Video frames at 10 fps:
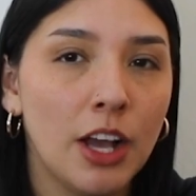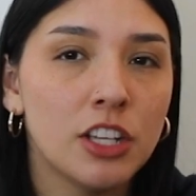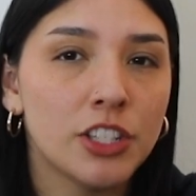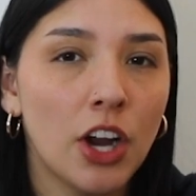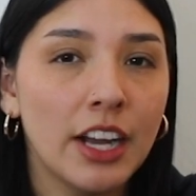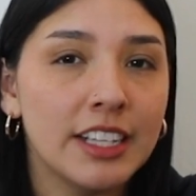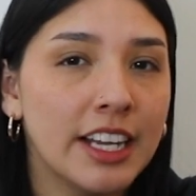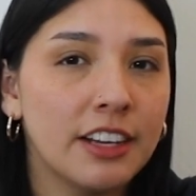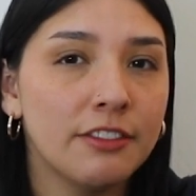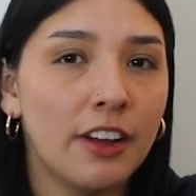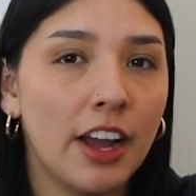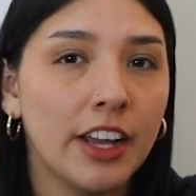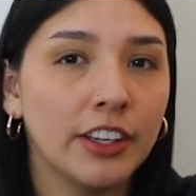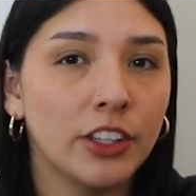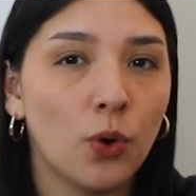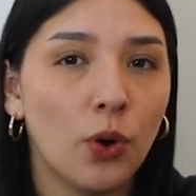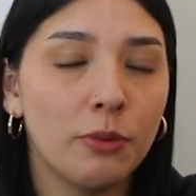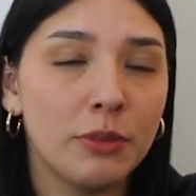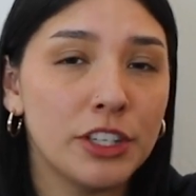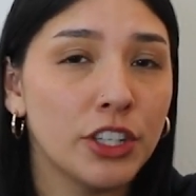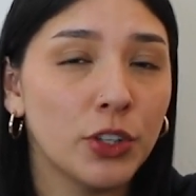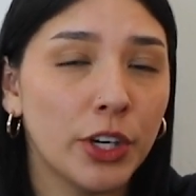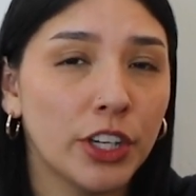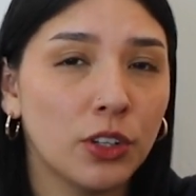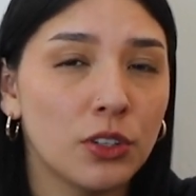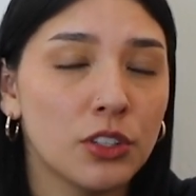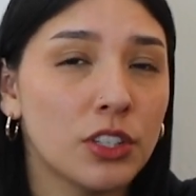start identifying your mission-critical